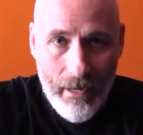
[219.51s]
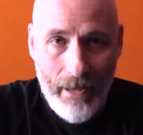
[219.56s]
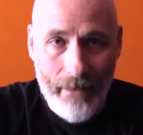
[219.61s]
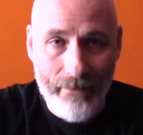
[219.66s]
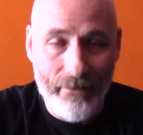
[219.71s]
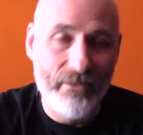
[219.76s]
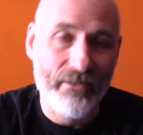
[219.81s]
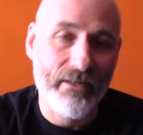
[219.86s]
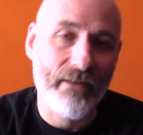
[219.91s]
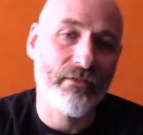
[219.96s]

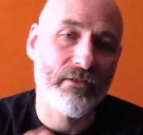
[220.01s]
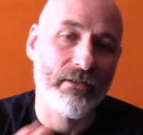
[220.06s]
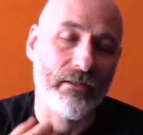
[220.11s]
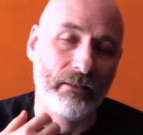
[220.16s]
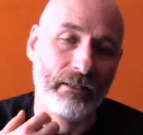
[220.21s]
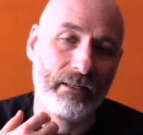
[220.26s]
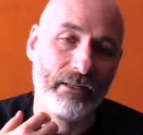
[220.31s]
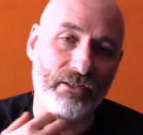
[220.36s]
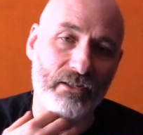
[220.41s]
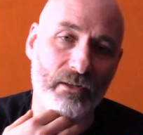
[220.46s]
and this gives
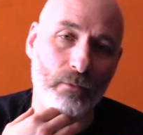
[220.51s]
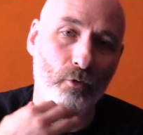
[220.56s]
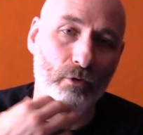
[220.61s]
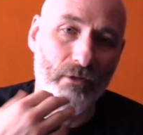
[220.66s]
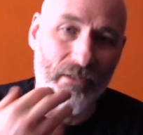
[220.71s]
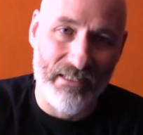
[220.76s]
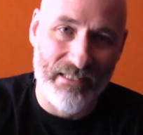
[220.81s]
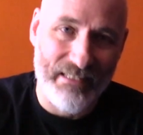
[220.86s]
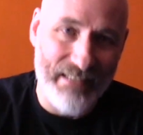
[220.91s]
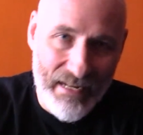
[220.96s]
leads to more
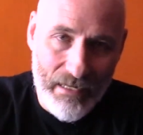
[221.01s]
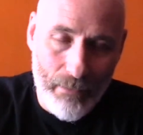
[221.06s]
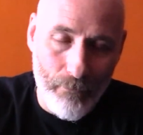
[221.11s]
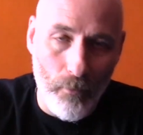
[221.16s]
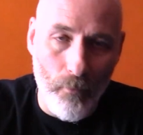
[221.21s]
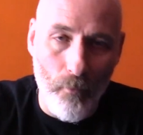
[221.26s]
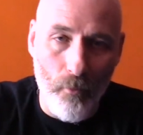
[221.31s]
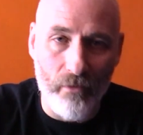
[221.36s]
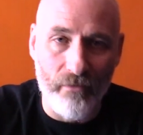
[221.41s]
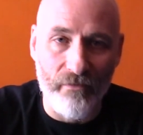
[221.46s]

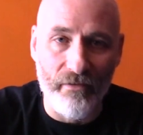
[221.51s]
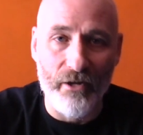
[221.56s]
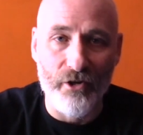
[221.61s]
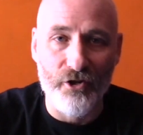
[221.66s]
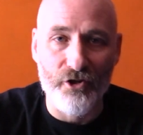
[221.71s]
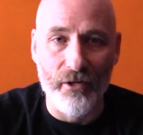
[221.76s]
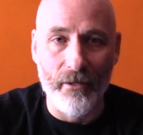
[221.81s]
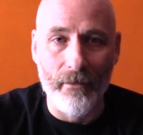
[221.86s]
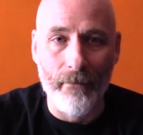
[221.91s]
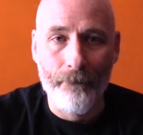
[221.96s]
sustainable
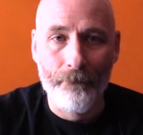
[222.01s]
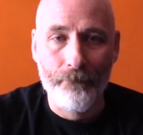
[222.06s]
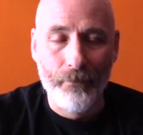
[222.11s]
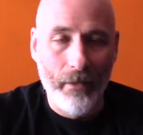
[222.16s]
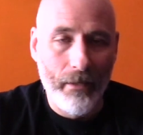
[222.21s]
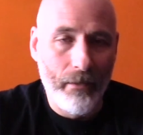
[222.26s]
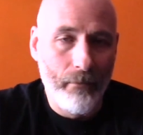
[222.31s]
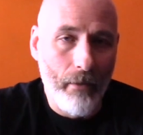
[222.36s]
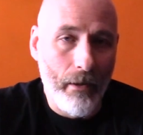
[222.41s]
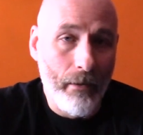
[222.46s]
motivation
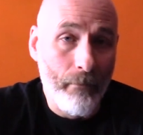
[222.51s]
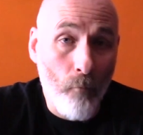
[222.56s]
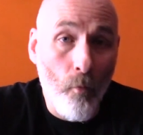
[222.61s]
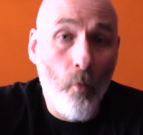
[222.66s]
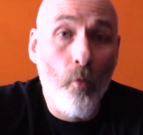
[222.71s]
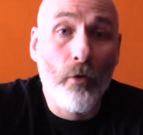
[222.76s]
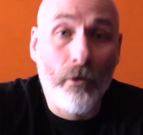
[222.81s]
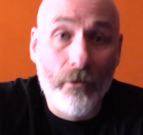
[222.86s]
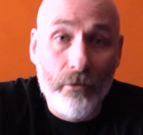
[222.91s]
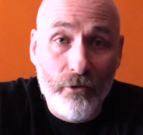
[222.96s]
and, and
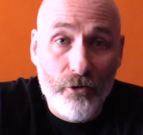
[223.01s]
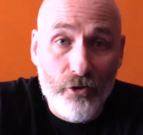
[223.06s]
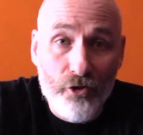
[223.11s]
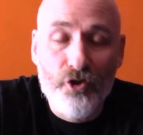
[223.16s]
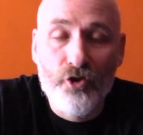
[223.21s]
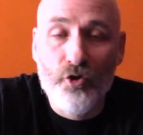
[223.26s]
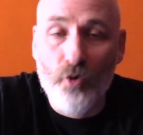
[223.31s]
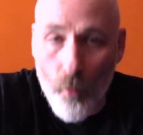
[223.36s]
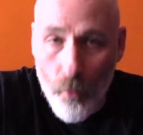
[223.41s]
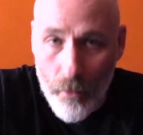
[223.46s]
more
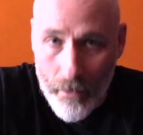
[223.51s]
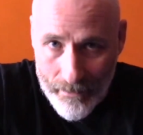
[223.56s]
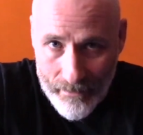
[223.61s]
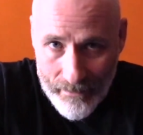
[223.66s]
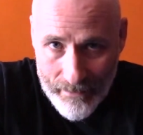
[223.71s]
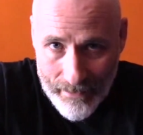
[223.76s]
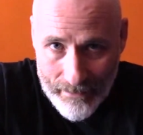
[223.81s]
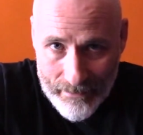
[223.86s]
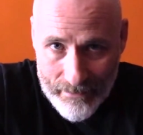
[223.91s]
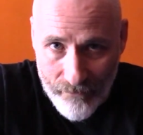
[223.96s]
joy in
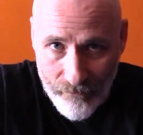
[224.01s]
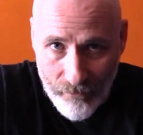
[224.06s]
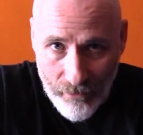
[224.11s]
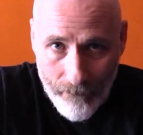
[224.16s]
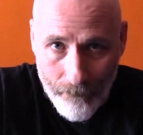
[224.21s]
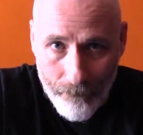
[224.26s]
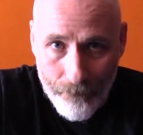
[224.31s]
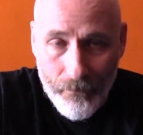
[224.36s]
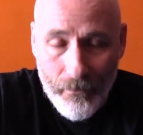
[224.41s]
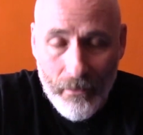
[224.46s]
the activity.